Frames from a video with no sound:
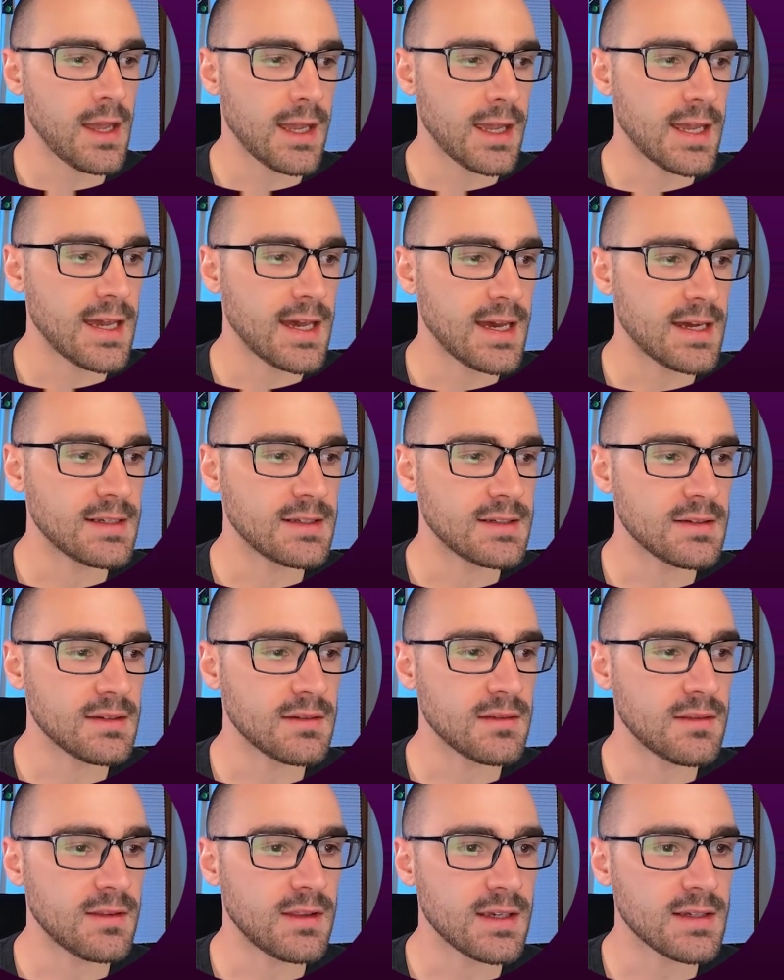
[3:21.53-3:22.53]
And
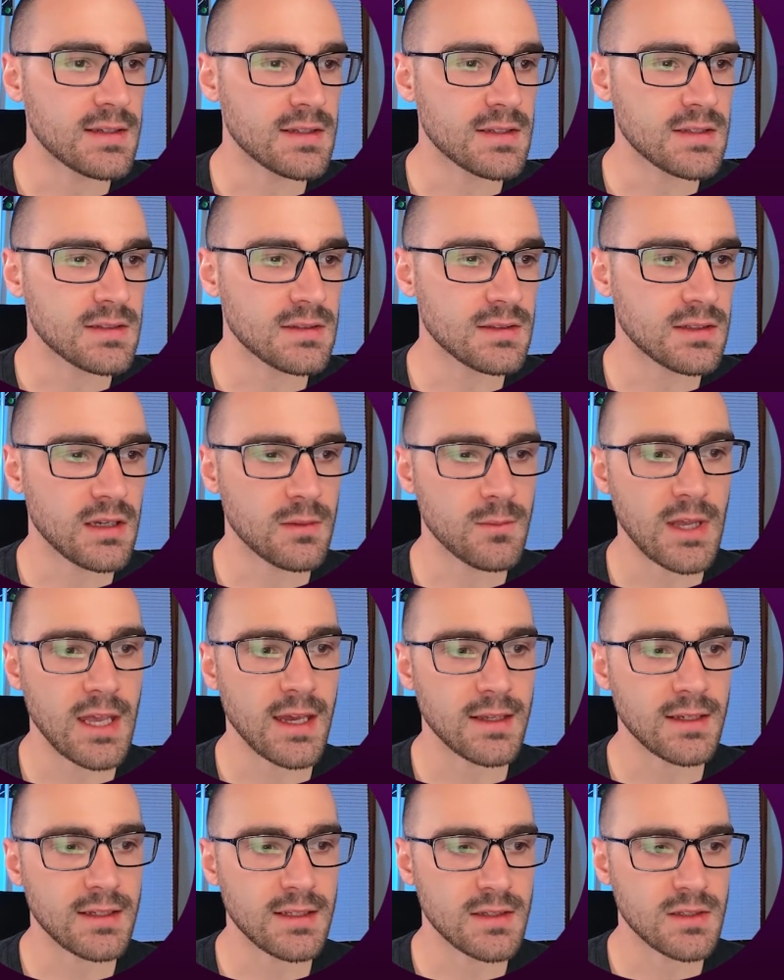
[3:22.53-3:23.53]
this
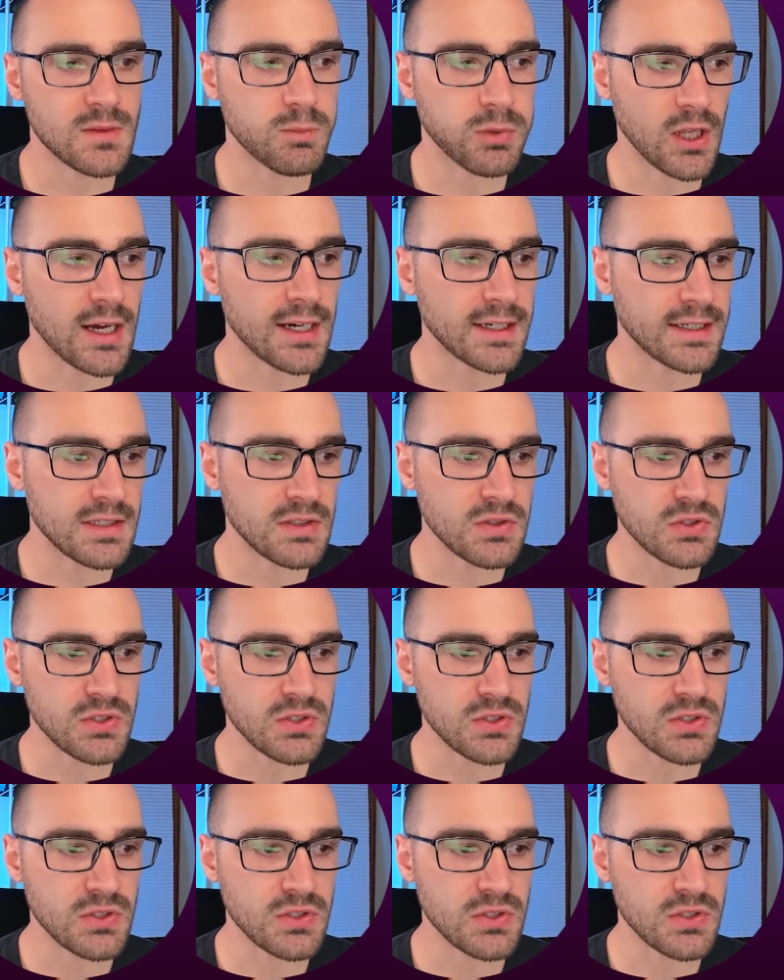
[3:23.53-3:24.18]
command is blocking,